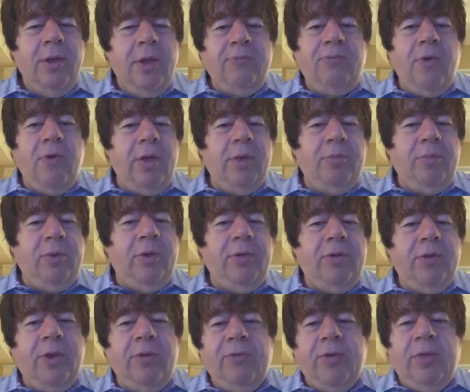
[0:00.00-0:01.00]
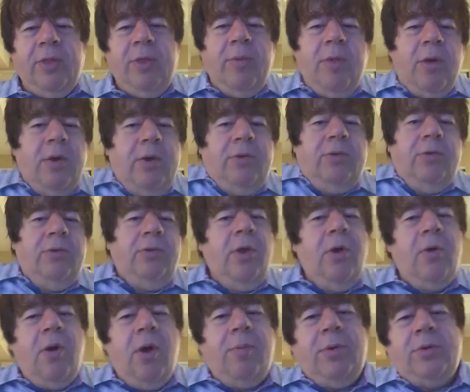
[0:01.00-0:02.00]
and falling pretty significantly below, because there's
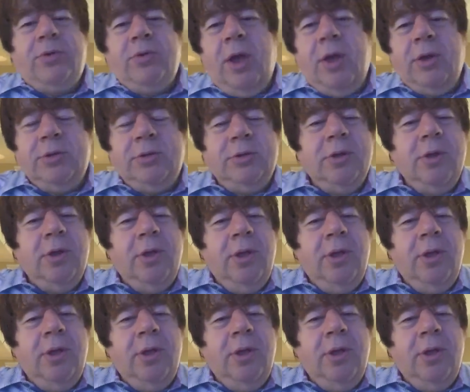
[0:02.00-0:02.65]
no arbitrage.